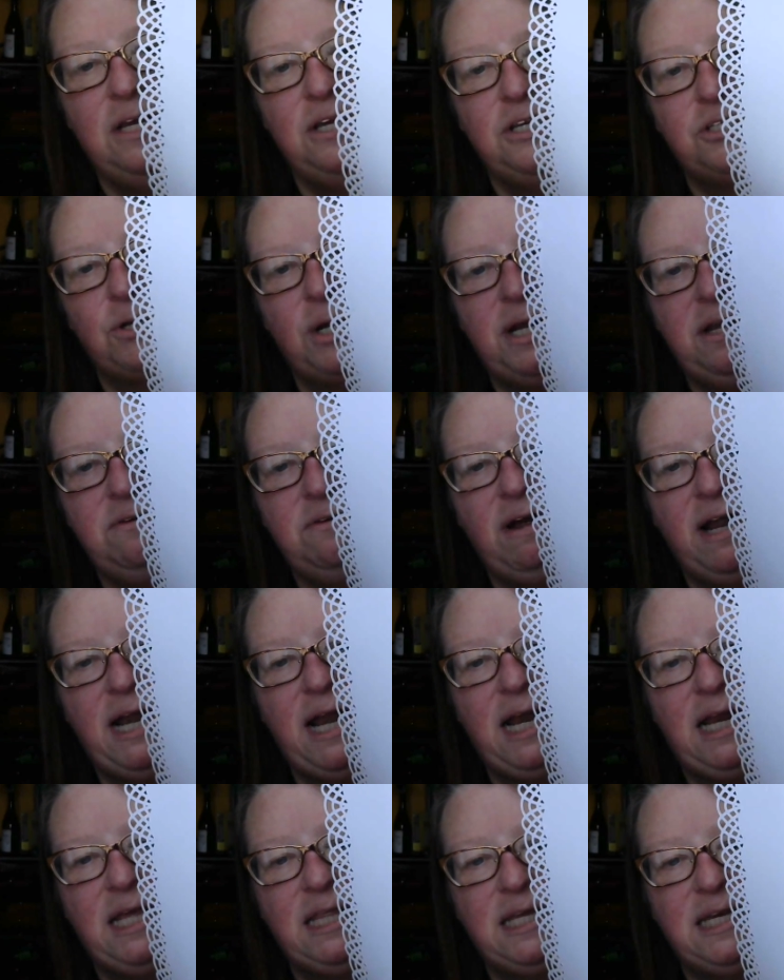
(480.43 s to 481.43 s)
So I didn't write
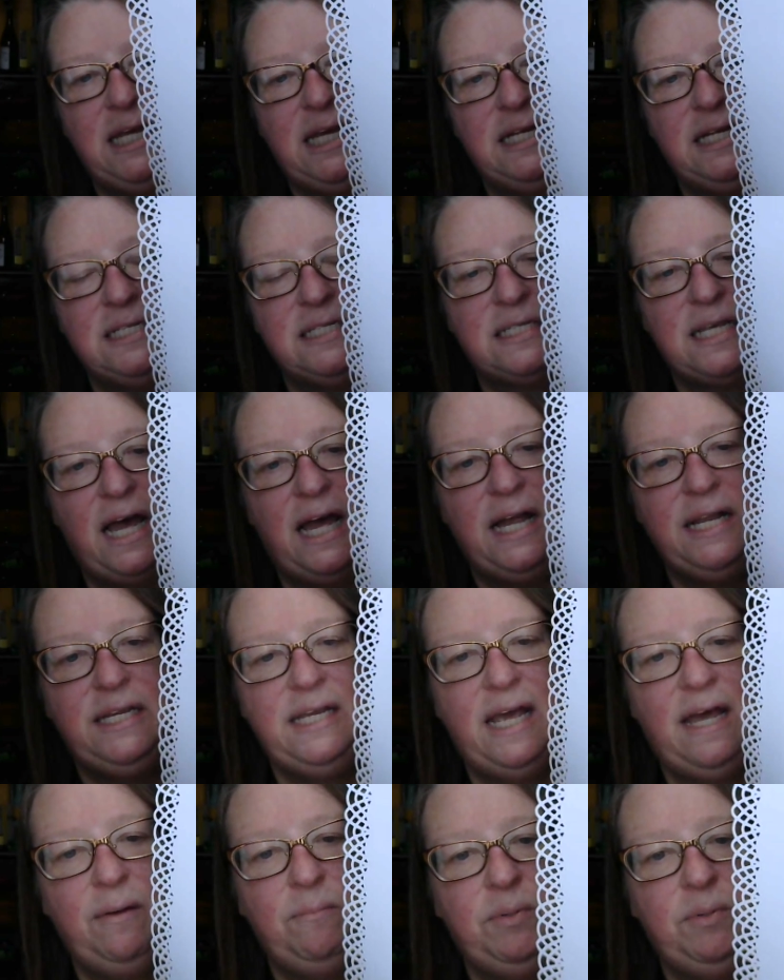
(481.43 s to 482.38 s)
anything inside yet